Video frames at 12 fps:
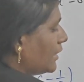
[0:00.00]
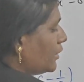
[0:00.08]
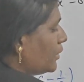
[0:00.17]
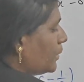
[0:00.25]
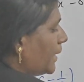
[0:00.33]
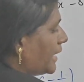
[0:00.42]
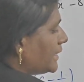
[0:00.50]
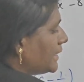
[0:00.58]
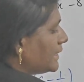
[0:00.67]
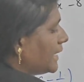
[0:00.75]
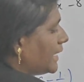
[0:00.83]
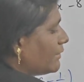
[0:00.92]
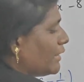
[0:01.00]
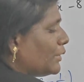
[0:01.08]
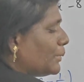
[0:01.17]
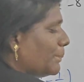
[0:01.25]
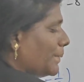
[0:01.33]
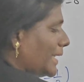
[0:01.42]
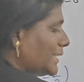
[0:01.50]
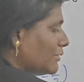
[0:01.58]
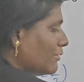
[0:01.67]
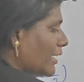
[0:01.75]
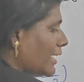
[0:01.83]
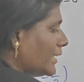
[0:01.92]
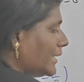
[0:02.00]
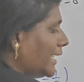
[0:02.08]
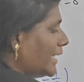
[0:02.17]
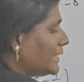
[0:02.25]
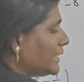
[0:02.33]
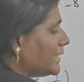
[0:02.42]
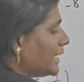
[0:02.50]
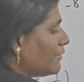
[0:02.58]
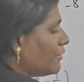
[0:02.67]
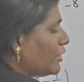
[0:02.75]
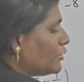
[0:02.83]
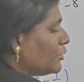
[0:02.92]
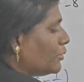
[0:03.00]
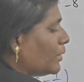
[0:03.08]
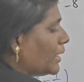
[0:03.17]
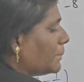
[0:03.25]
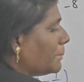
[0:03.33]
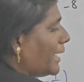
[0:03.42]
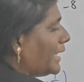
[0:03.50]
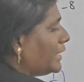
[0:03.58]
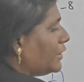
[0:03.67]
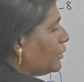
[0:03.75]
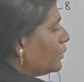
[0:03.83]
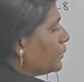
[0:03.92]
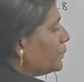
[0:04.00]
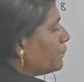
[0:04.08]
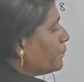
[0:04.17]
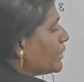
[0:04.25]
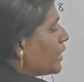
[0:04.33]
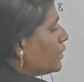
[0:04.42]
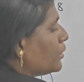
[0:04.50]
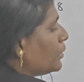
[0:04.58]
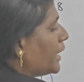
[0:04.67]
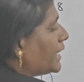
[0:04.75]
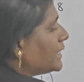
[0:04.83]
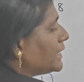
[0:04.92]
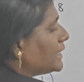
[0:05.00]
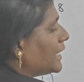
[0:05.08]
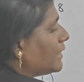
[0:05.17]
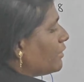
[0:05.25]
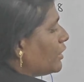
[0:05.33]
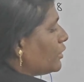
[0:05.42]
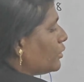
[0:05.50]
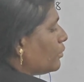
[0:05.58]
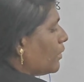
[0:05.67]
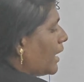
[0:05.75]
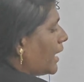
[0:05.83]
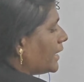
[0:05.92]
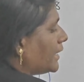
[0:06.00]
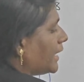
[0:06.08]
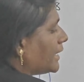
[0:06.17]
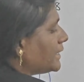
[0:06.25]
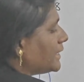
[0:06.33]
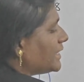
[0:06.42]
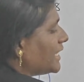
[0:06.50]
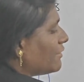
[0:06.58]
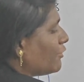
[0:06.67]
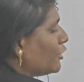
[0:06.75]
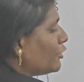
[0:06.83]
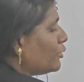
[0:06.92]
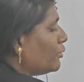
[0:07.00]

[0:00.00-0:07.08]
2s is equal to plus 1. S is equal to 1 by 2. 2s is equal to 1. S is equal to